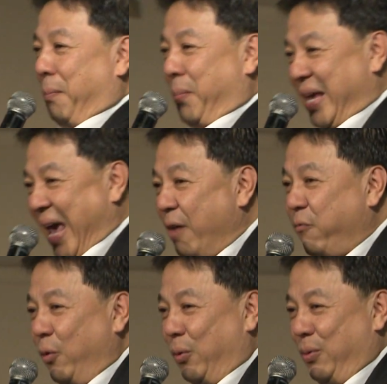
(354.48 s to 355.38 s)
be
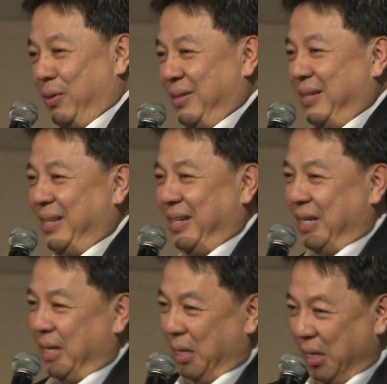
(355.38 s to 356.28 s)
careful.
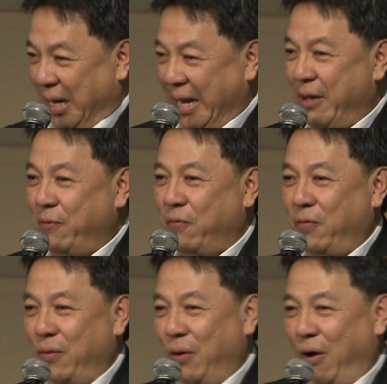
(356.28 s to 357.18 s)

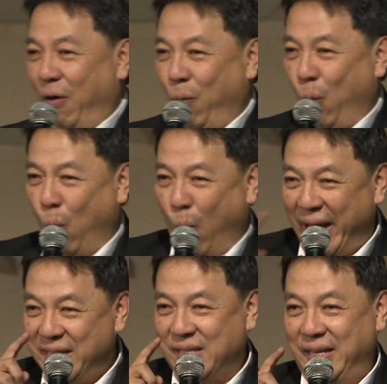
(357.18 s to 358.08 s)
Live
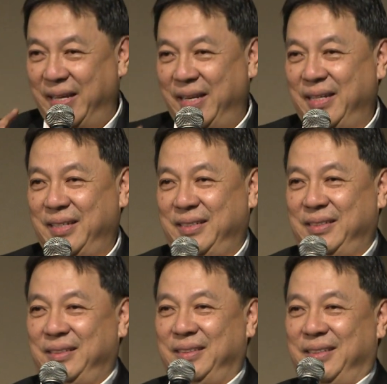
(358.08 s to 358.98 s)
wisely.
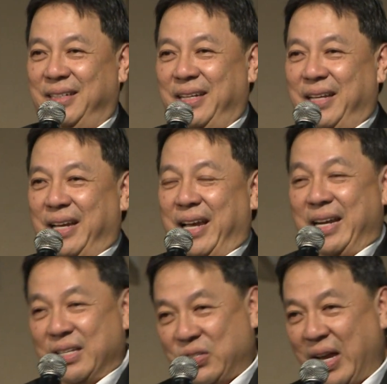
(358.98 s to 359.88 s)

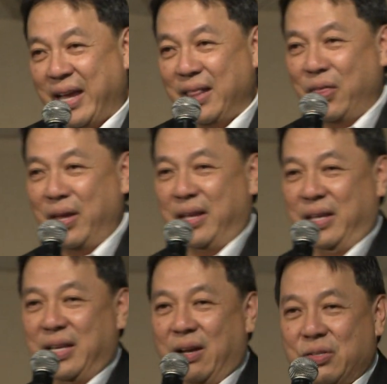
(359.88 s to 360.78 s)
And the second thing
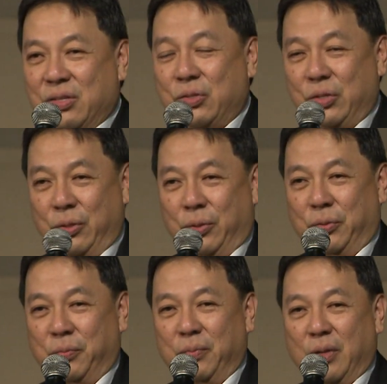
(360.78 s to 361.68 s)
he tells us to
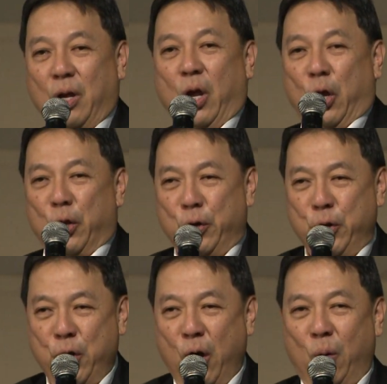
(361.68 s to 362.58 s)
do,
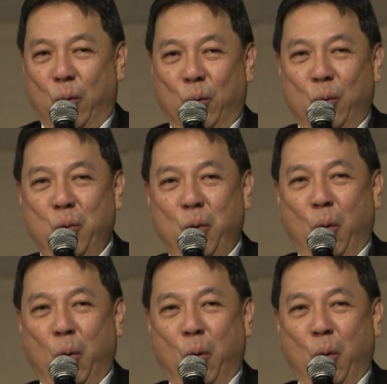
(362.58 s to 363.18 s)
know